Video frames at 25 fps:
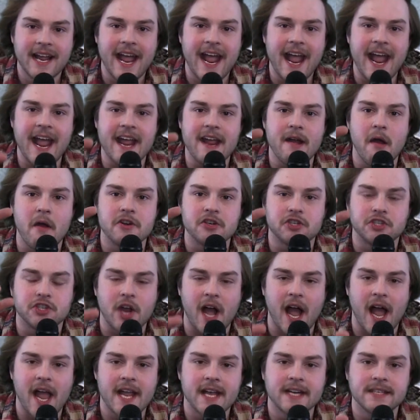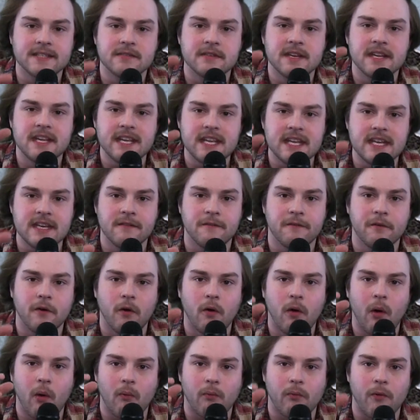a giant,
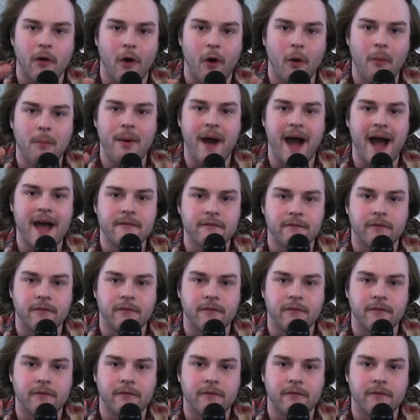evil robot